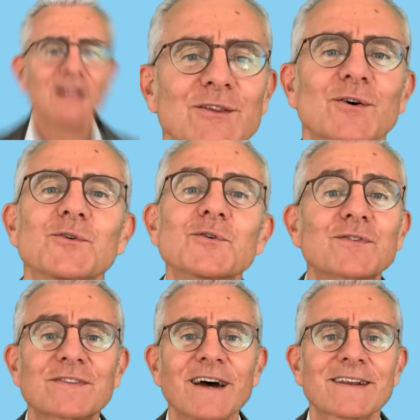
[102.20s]
So you
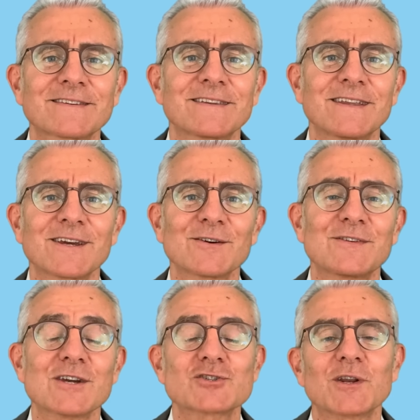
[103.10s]
start the
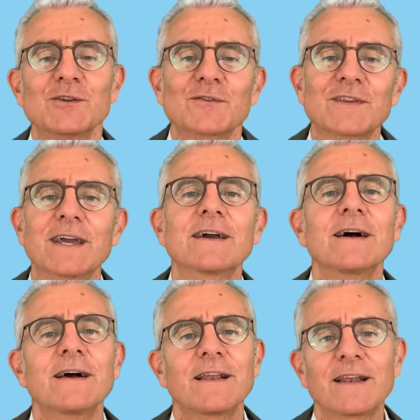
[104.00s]
negotiation and you say,
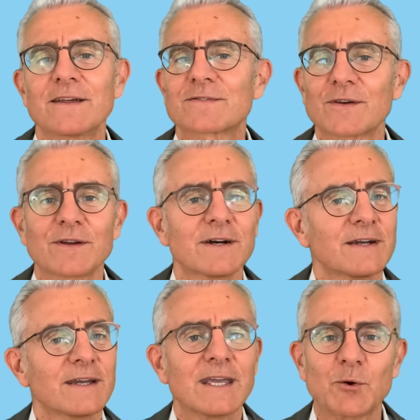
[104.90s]
listen,
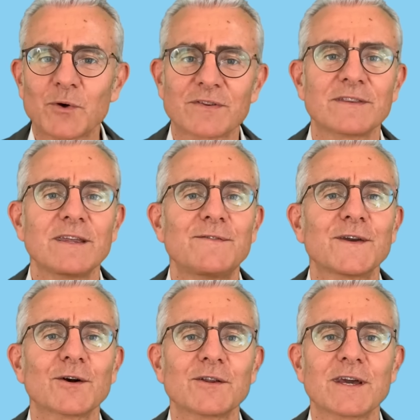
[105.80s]
it was a
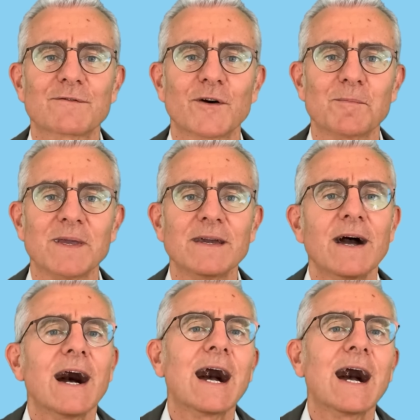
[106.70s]
difficult year for me.